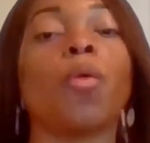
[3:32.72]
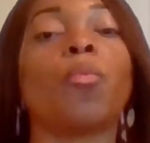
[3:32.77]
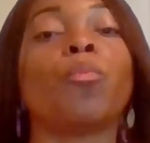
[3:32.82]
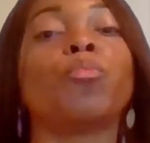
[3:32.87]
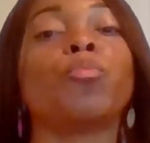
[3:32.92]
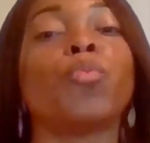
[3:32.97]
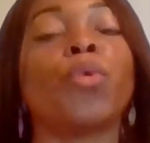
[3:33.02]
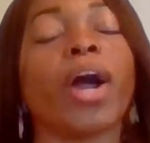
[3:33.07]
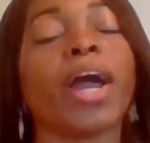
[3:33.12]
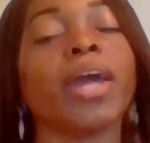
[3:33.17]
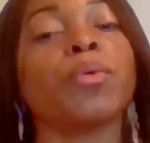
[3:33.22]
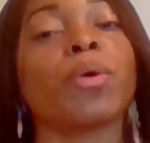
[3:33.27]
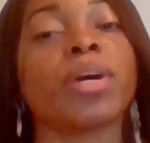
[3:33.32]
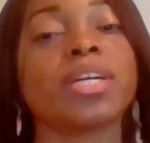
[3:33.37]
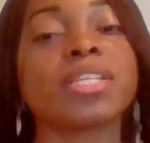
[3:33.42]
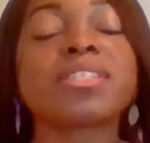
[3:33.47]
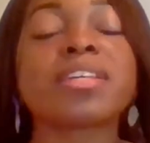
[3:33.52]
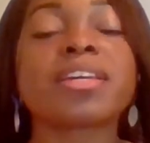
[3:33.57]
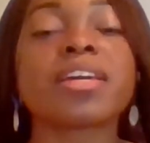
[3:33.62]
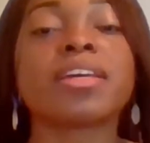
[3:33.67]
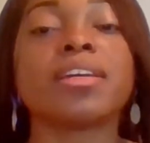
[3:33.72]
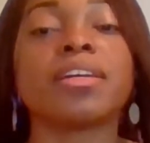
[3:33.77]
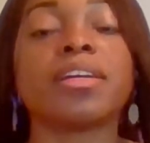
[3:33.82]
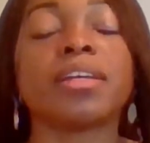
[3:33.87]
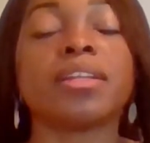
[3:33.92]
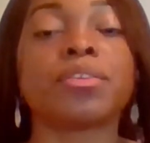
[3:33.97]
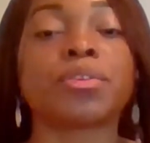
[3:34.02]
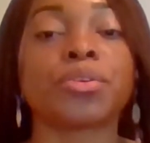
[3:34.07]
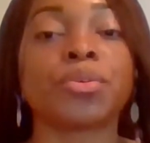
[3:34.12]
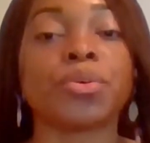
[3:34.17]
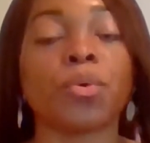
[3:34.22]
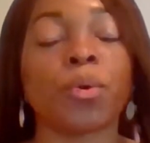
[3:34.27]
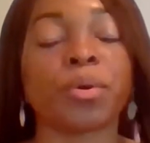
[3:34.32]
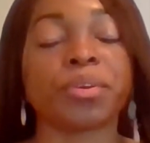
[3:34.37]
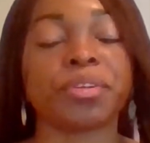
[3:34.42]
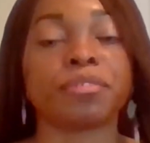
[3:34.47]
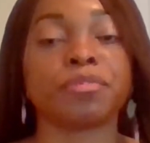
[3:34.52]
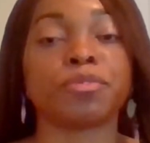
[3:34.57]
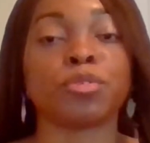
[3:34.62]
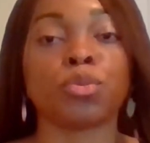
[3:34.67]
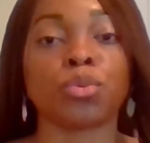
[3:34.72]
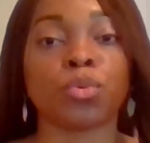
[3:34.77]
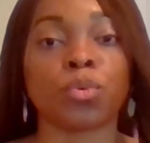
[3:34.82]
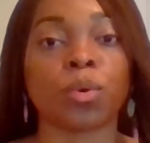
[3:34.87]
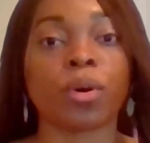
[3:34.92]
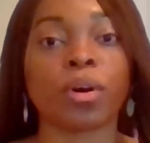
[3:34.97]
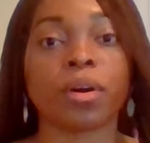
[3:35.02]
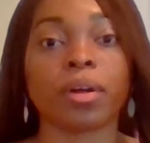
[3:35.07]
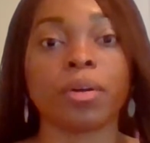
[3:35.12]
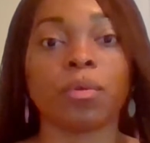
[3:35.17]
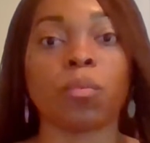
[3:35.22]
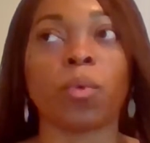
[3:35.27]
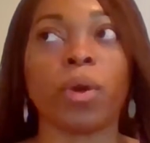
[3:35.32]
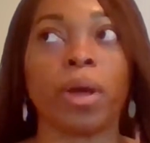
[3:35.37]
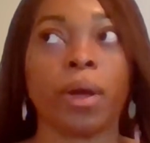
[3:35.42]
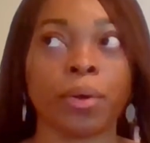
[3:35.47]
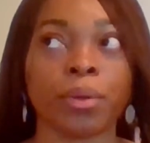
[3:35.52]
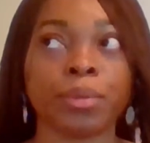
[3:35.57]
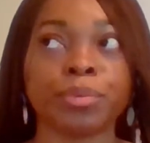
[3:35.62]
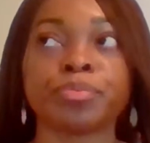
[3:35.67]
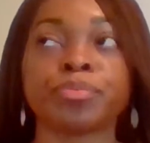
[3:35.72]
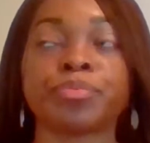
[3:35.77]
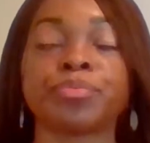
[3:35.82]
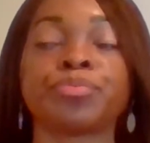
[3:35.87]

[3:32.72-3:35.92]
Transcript: Why do I say in a court of law? Well,